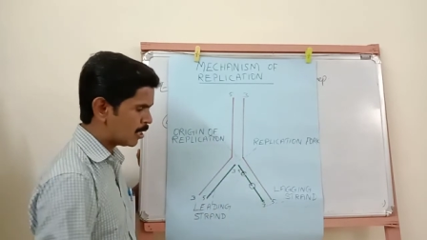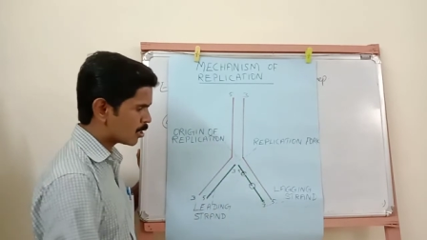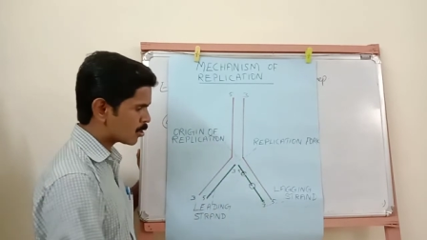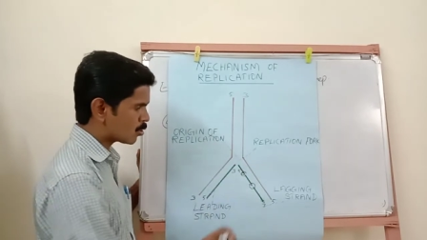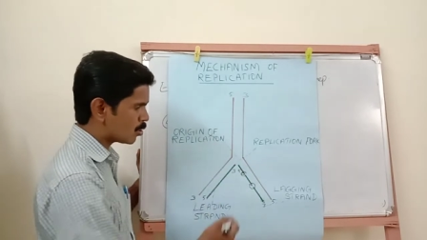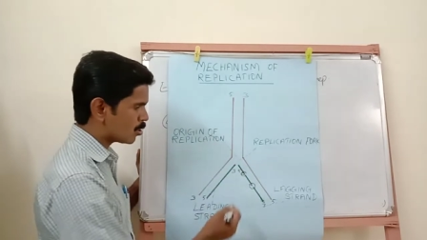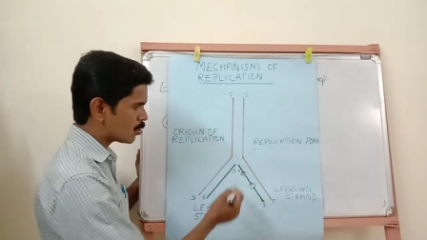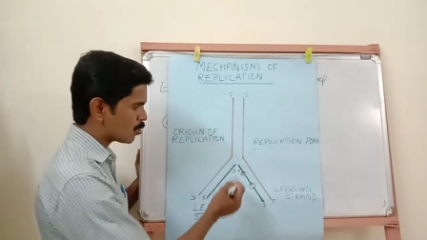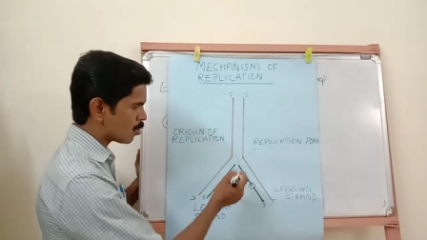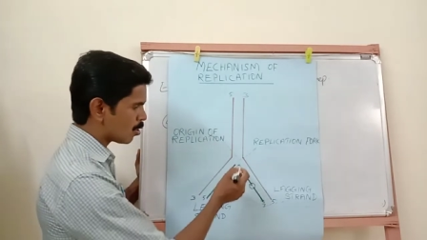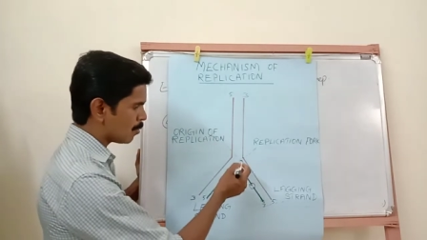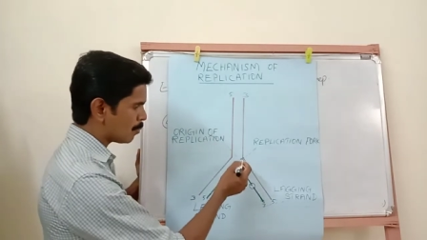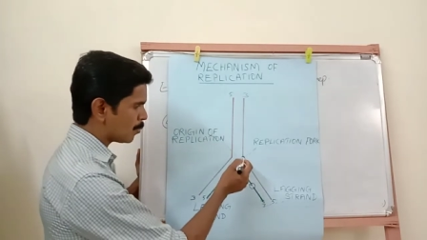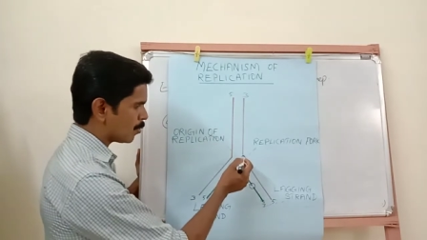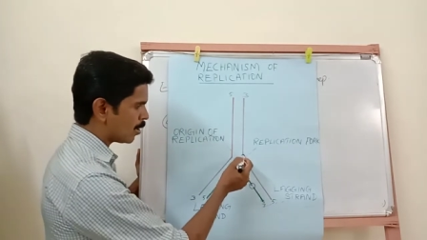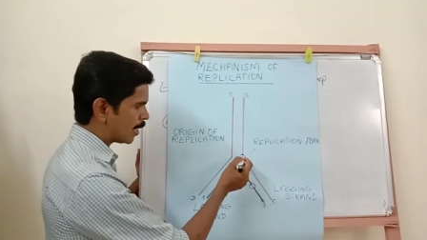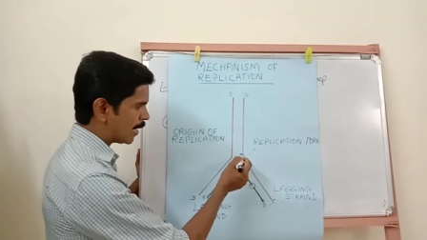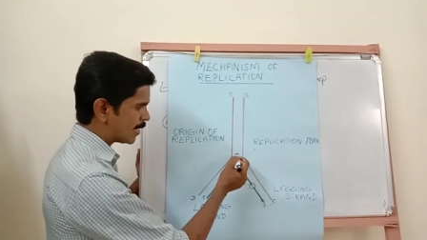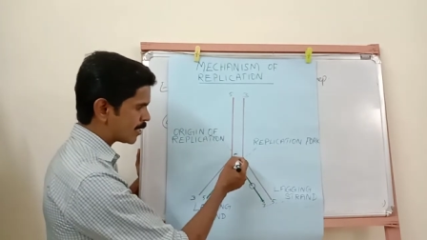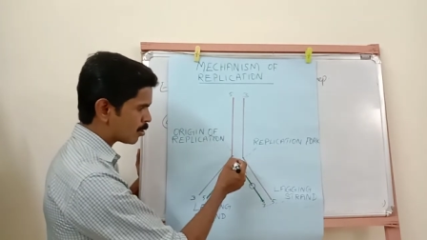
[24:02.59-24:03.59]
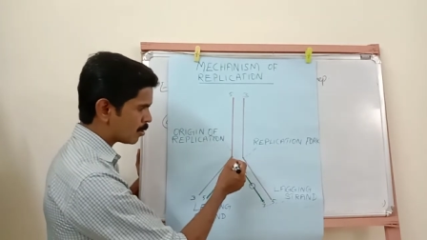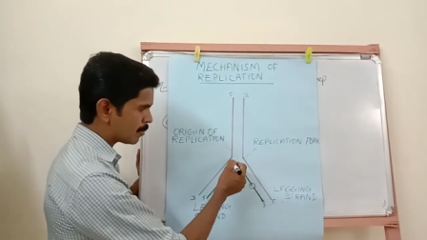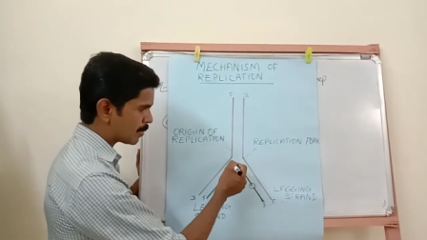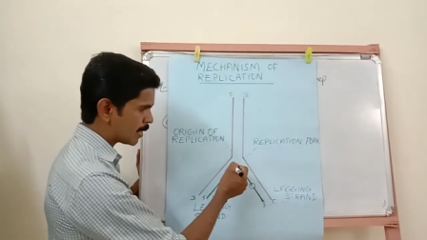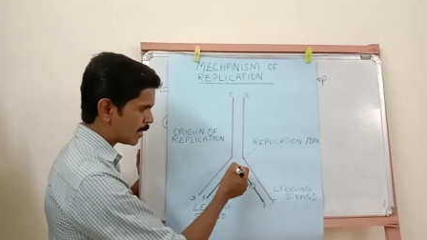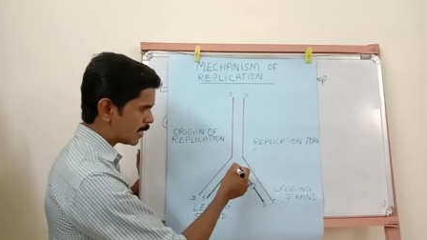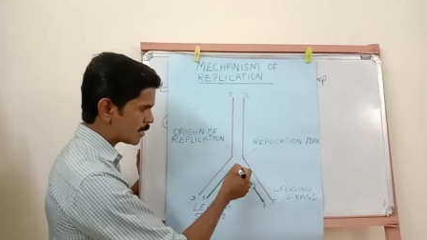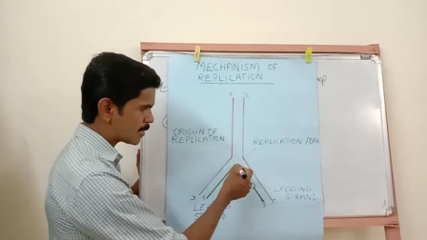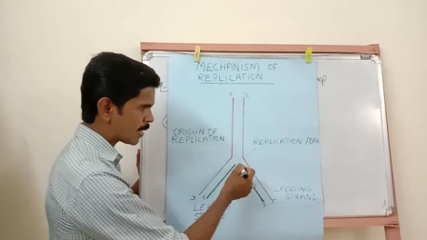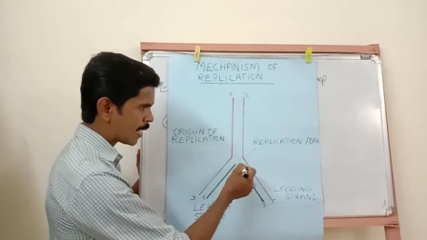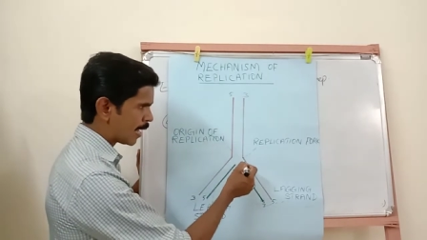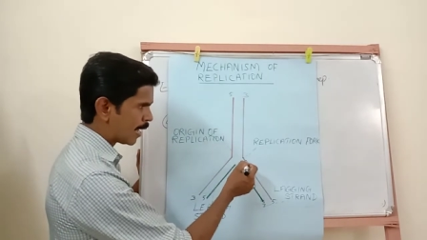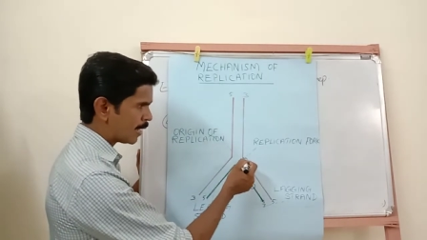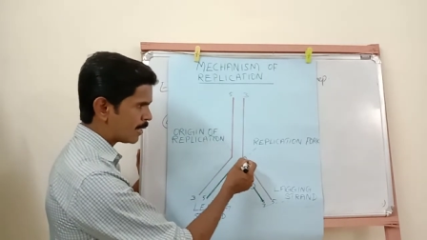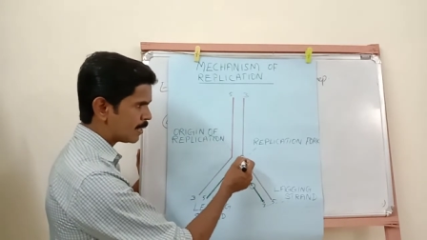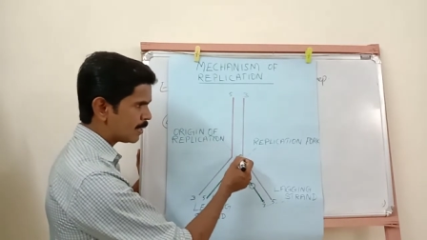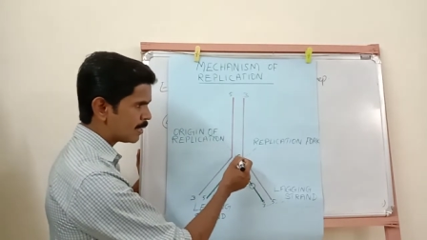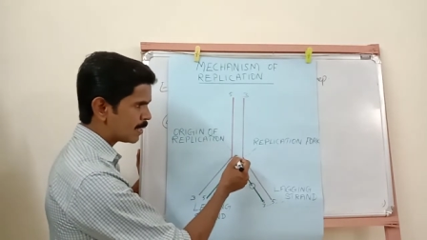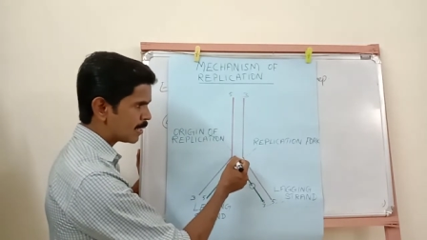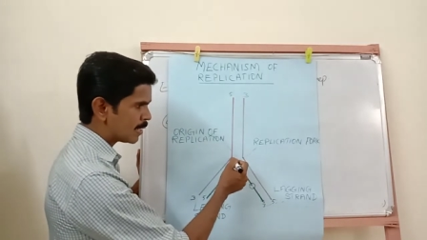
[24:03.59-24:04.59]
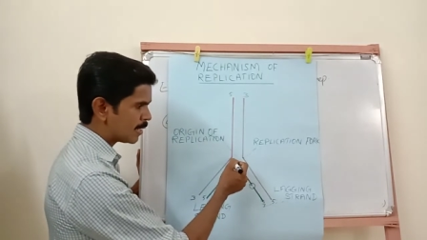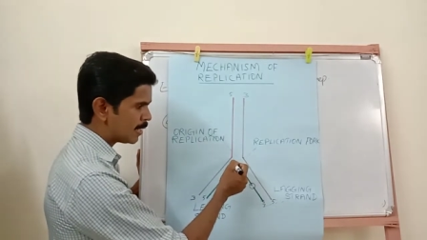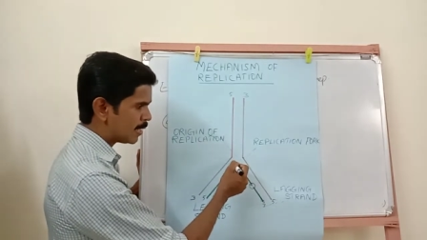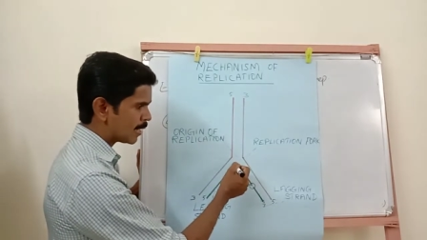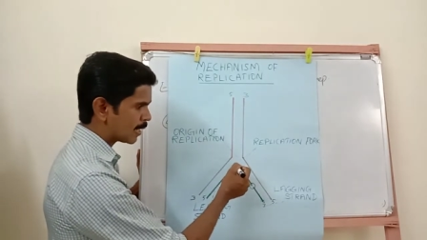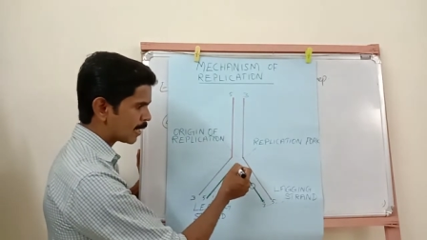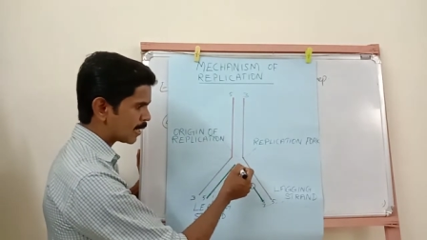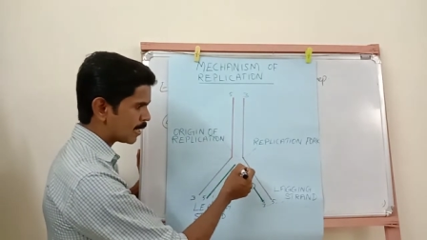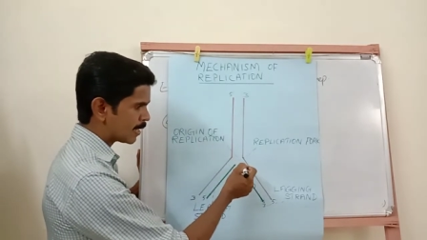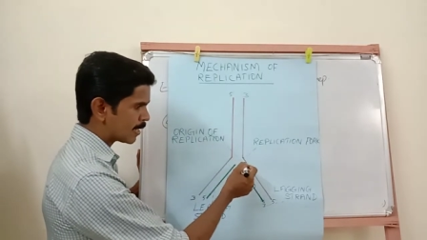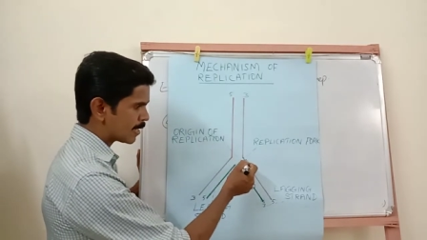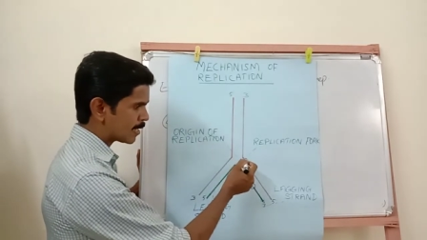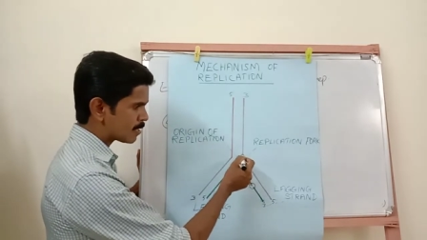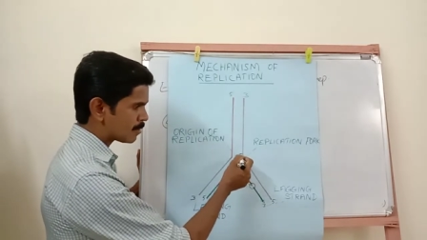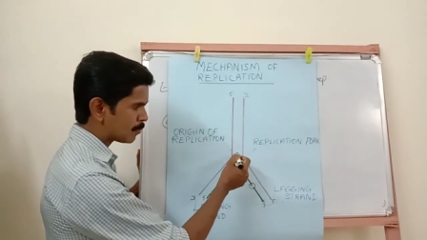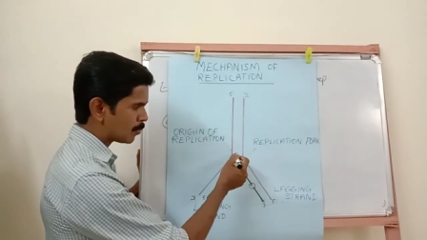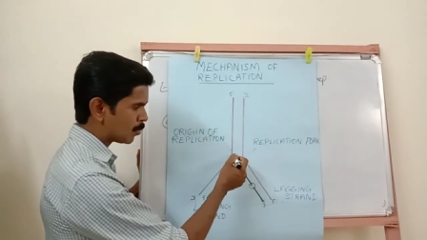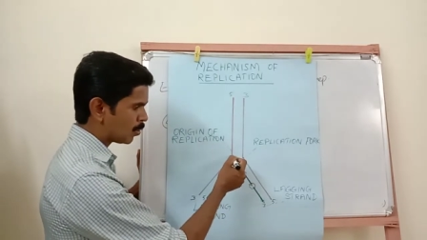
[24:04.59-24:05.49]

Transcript: So topoisomerase and DNA helicase,